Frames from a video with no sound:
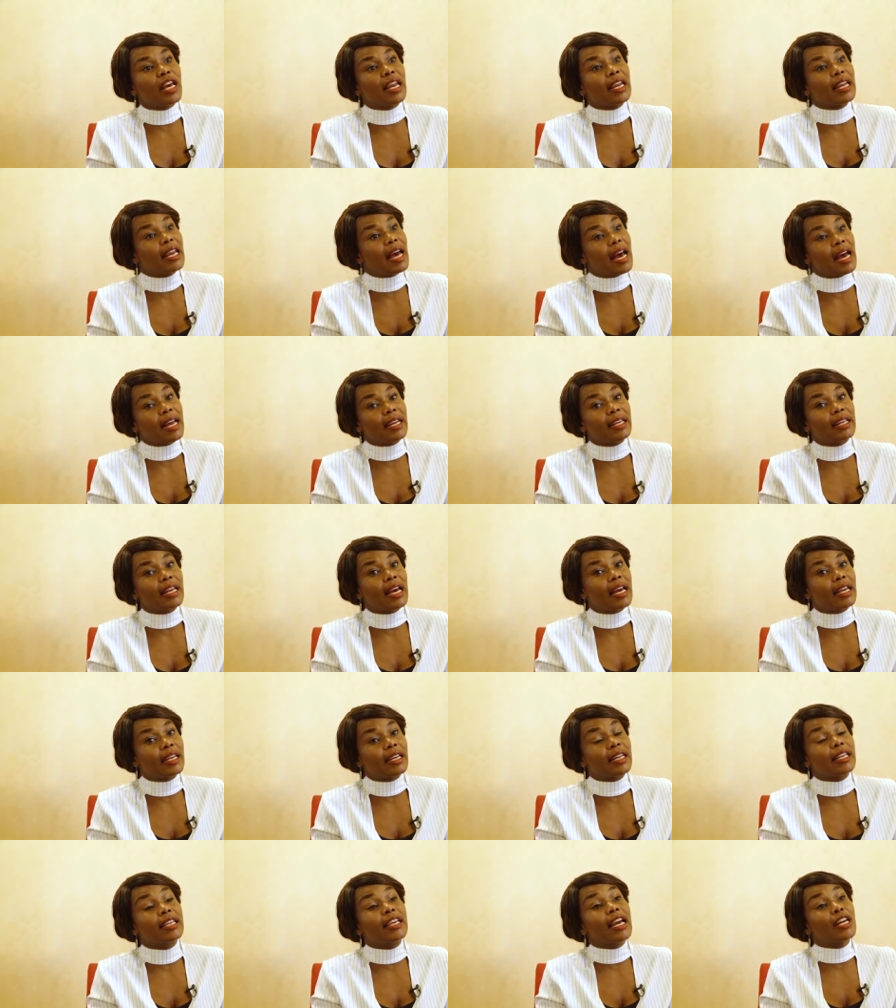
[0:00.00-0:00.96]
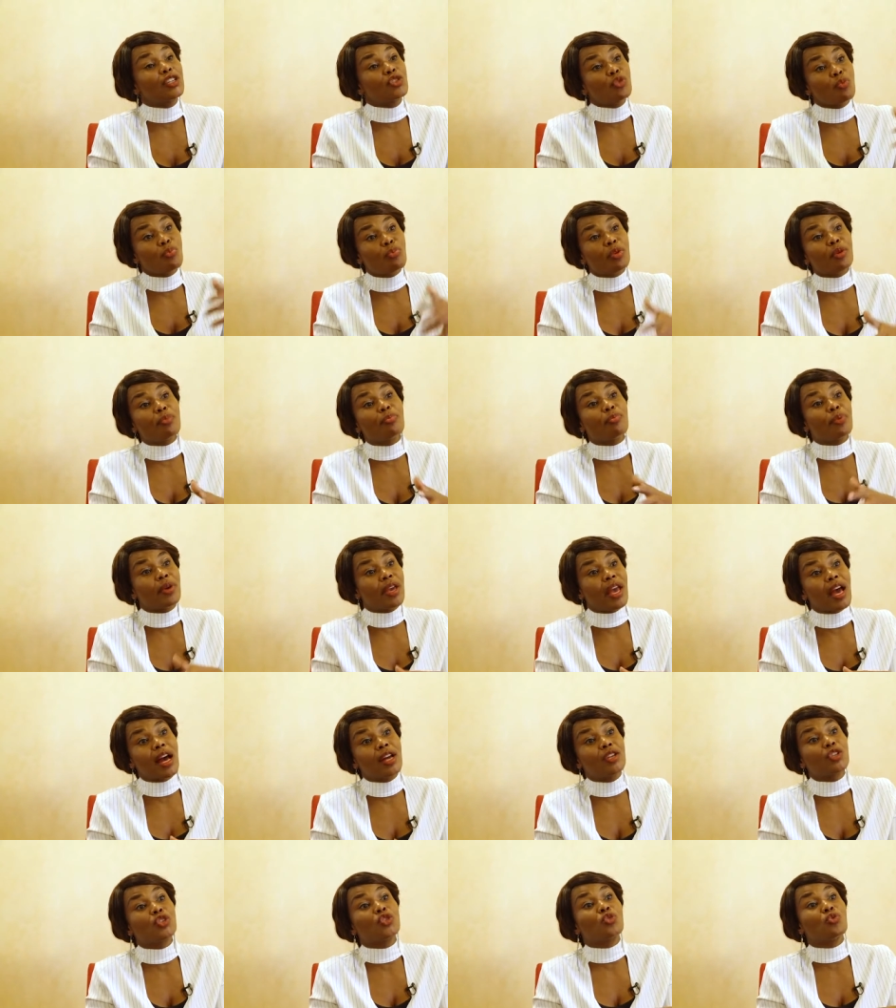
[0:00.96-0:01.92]
and he had to
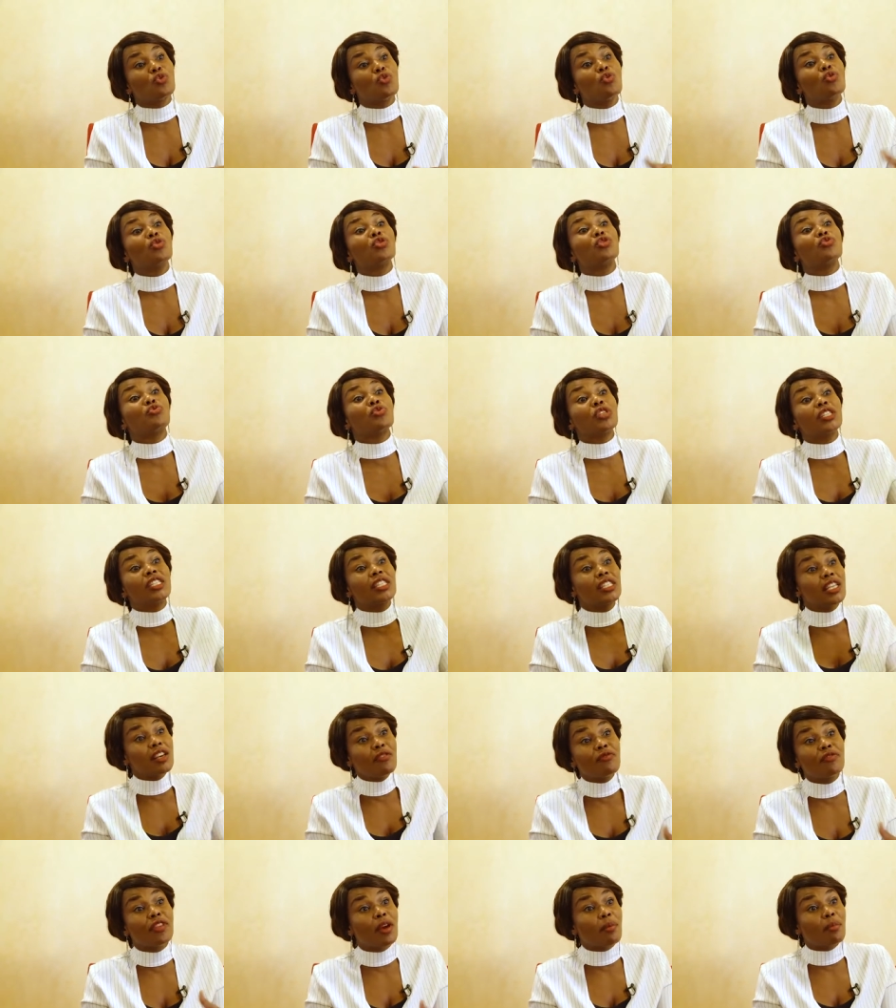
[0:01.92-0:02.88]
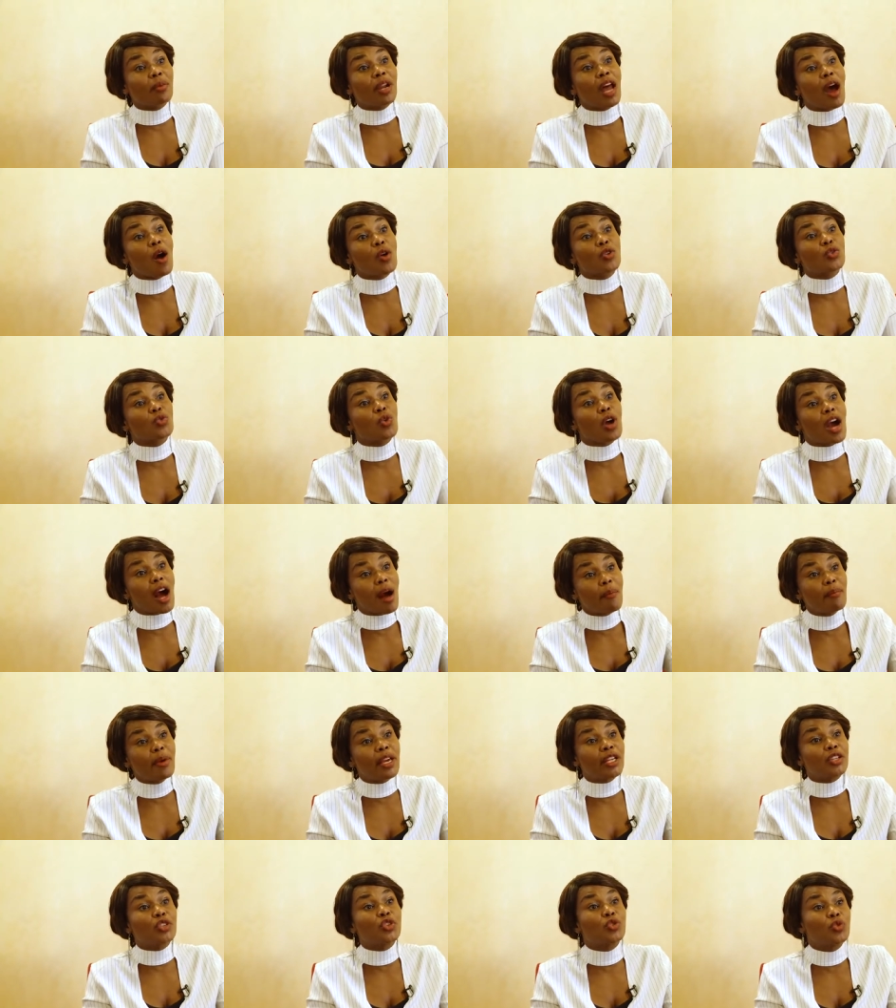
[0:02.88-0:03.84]
prepare to receive them now to
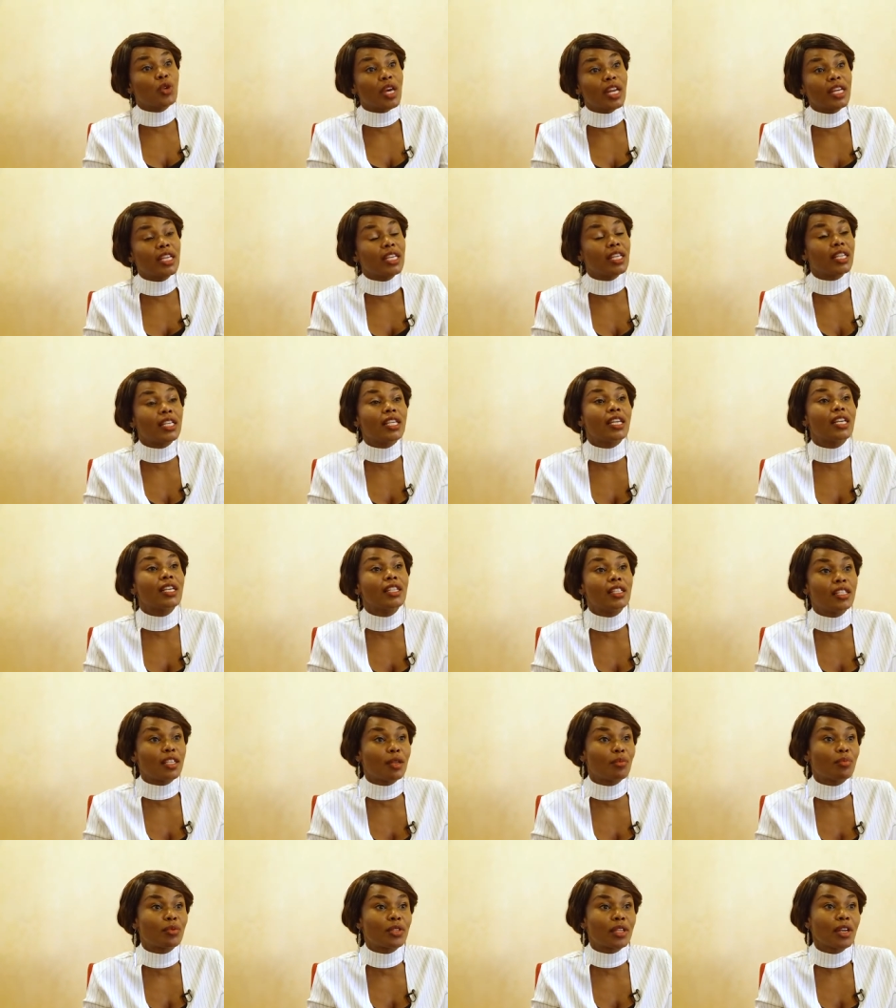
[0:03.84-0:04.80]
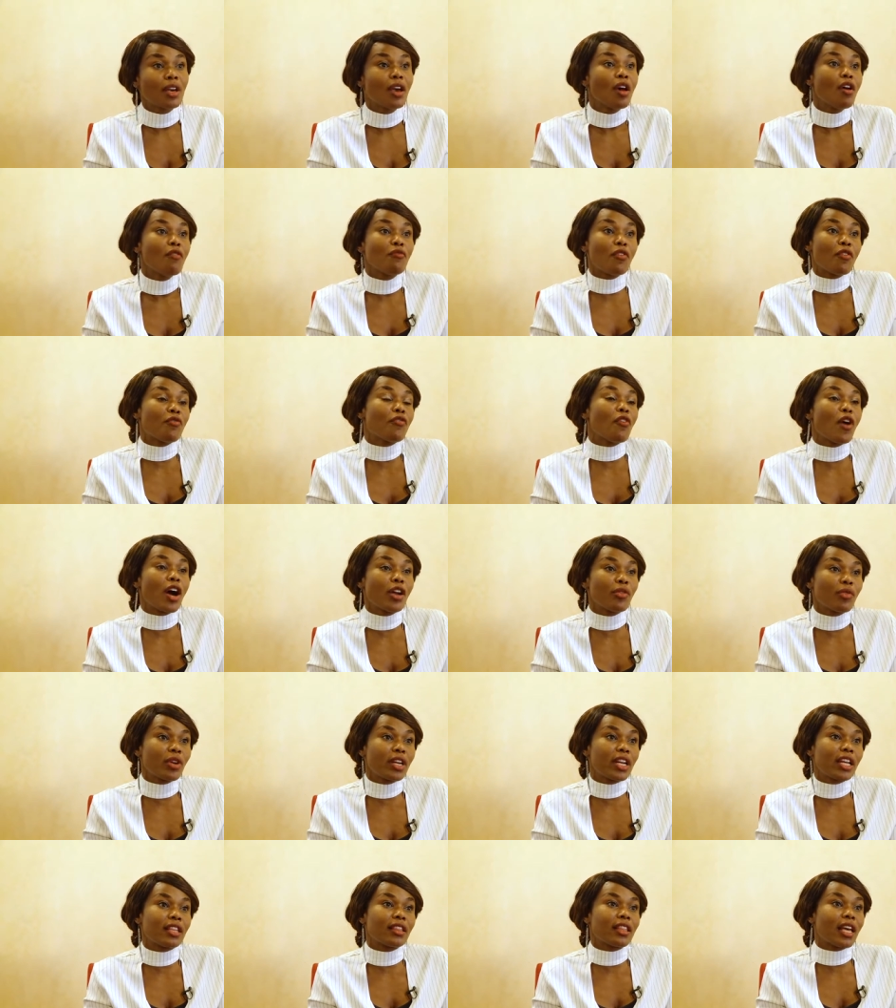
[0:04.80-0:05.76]
come and dwell in Egypt for
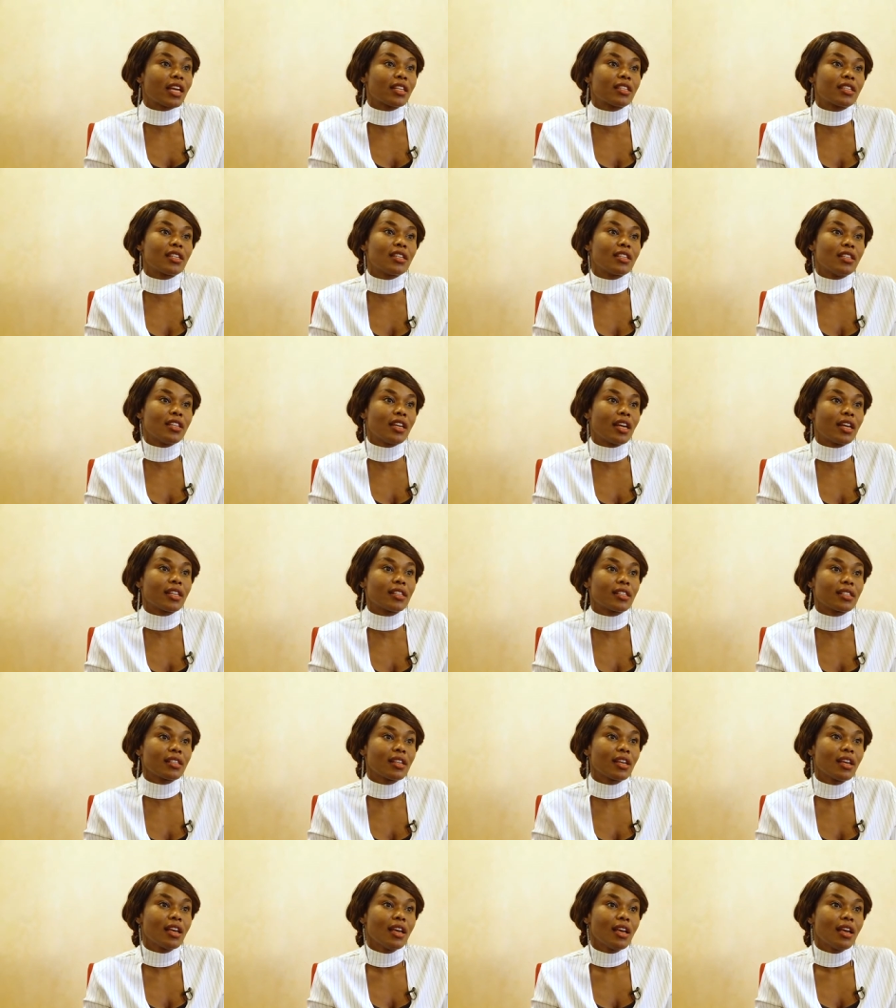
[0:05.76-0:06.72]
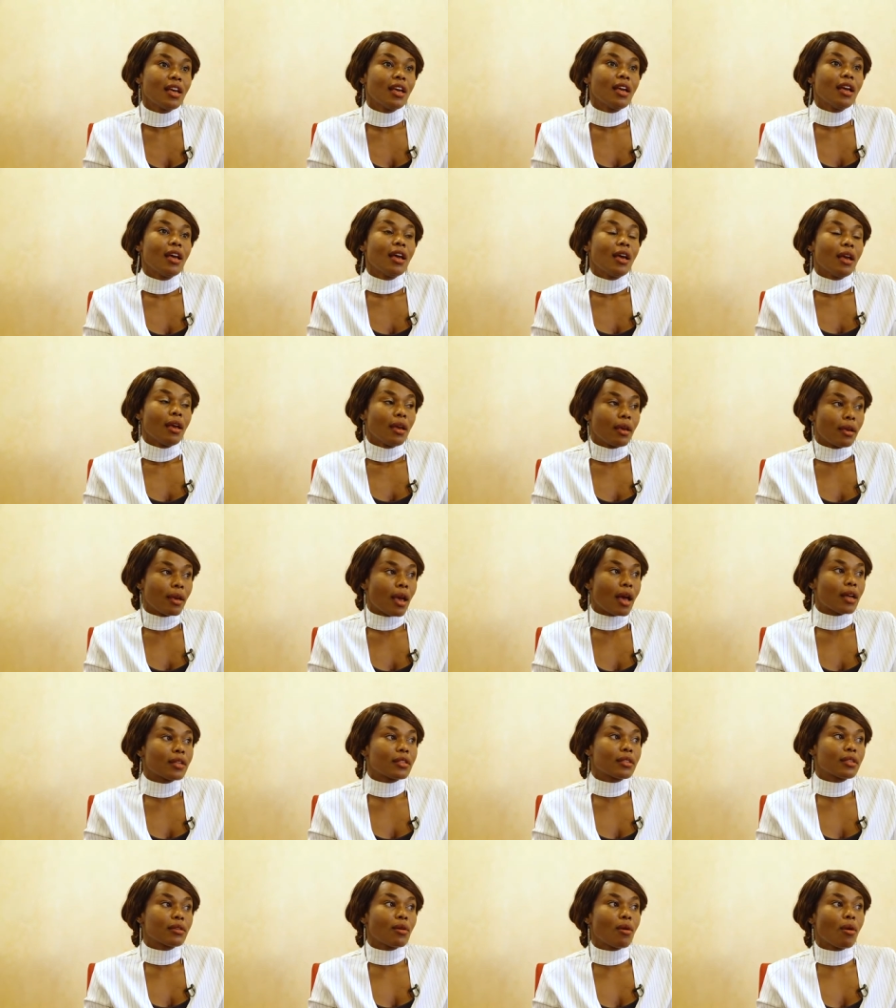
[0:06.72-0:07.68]
430 years.
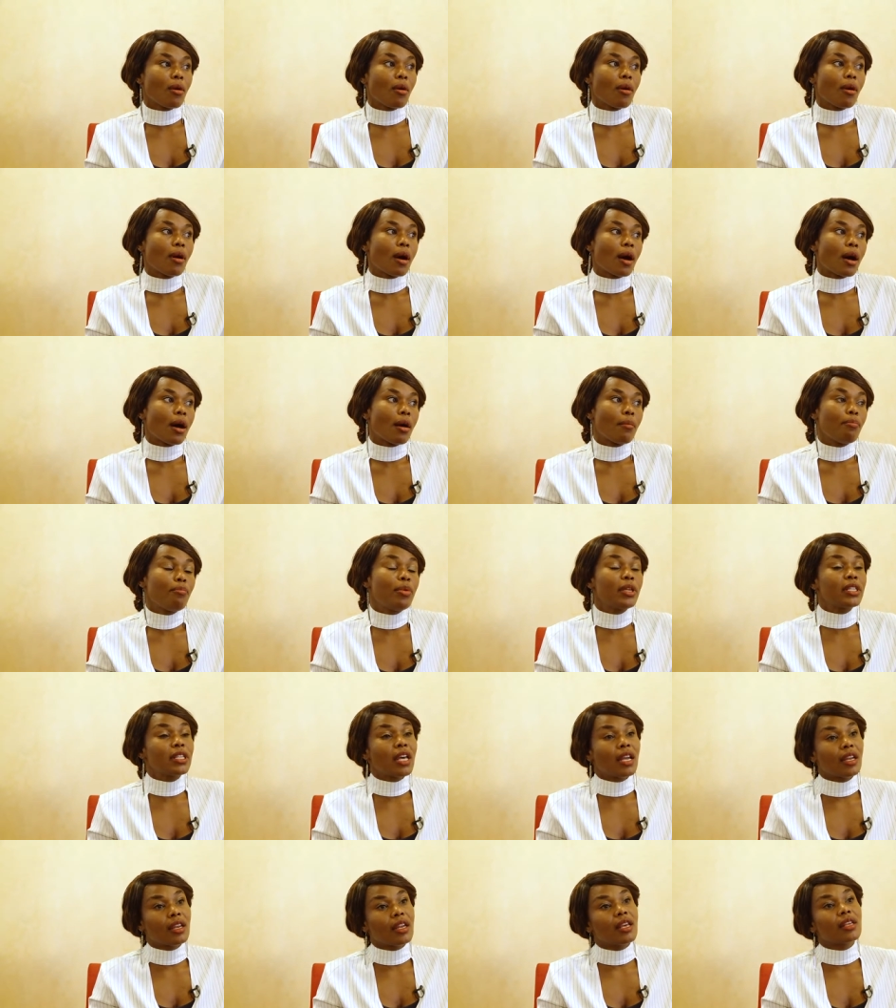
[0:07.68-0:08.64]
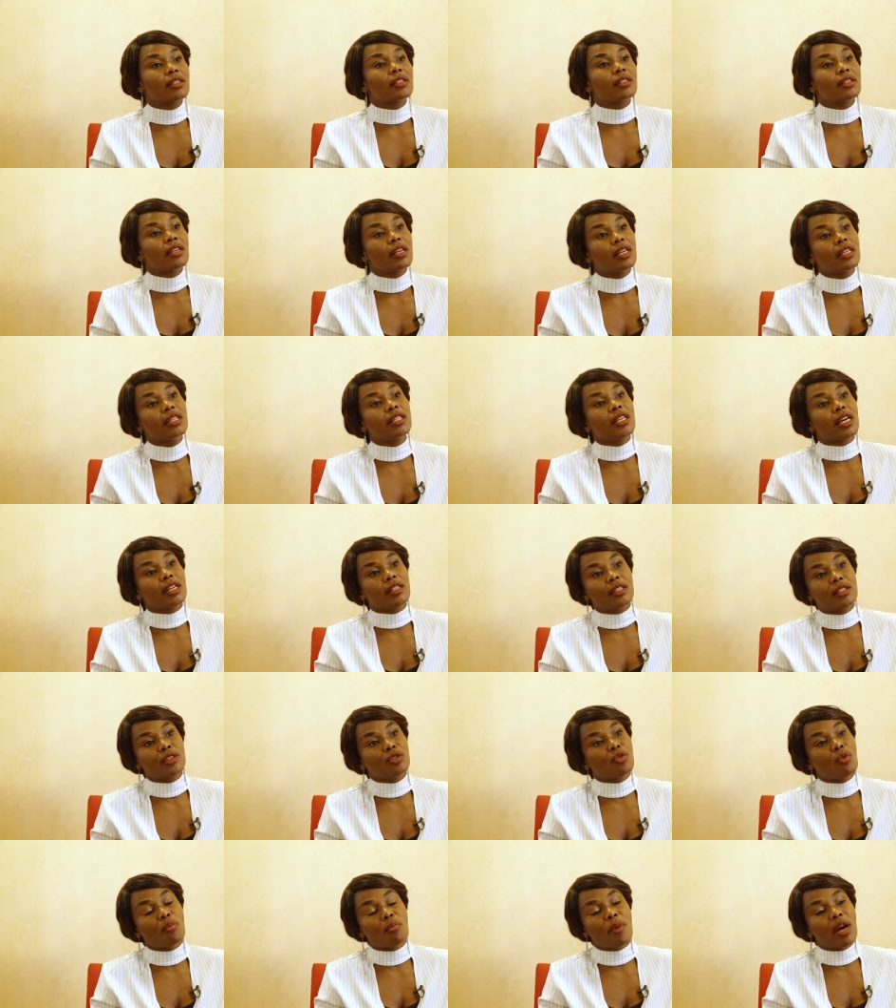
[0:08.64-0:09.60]
Yeah, so bitterness hinders
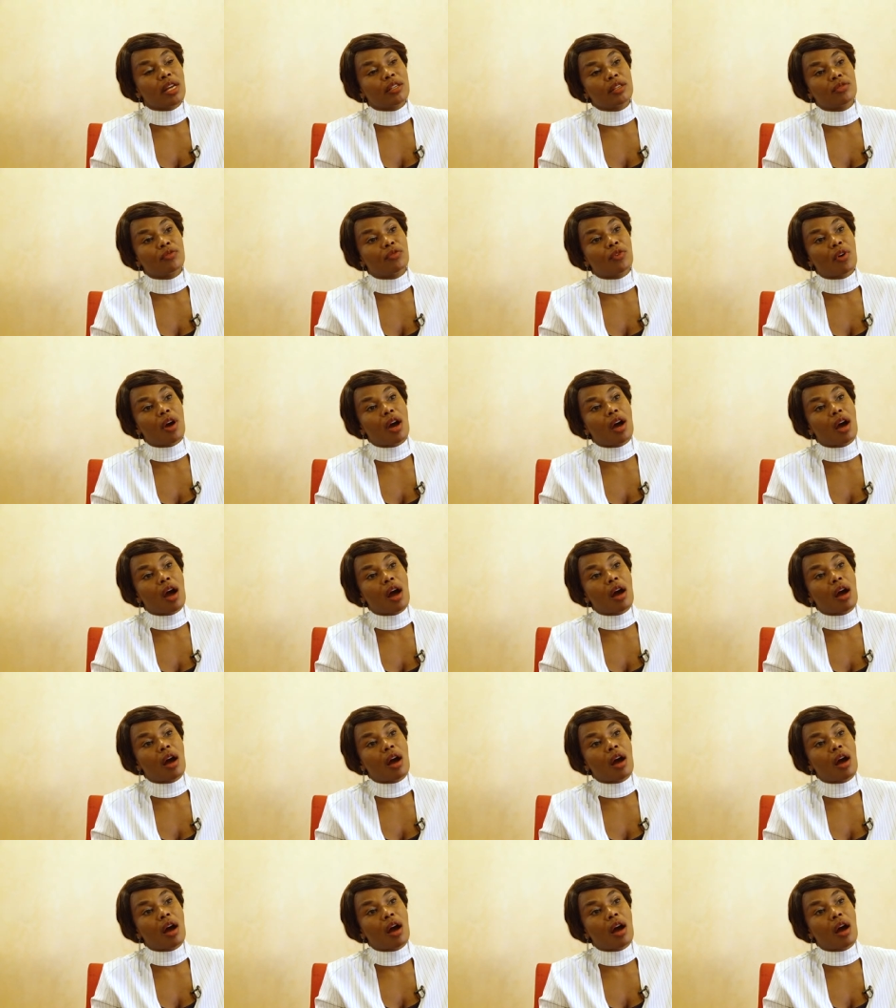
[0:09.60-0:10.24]
so much from